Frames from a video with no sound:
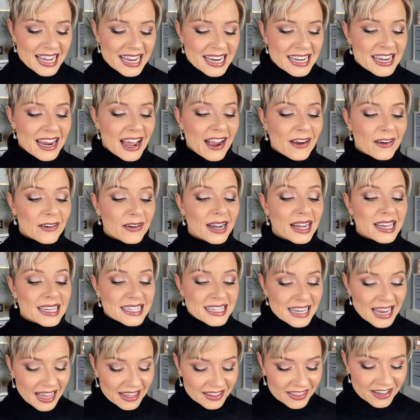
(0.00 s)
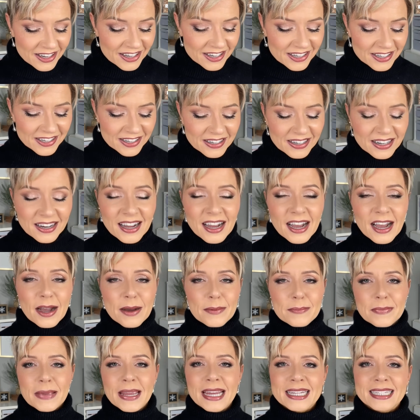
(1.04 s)
Now, another
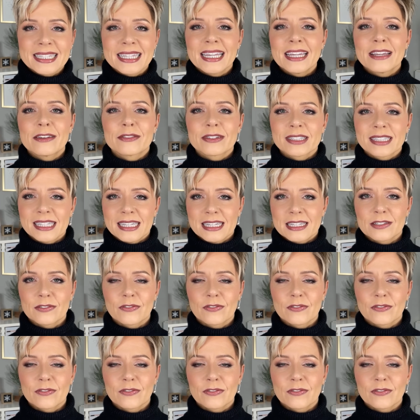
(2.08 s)
amazing release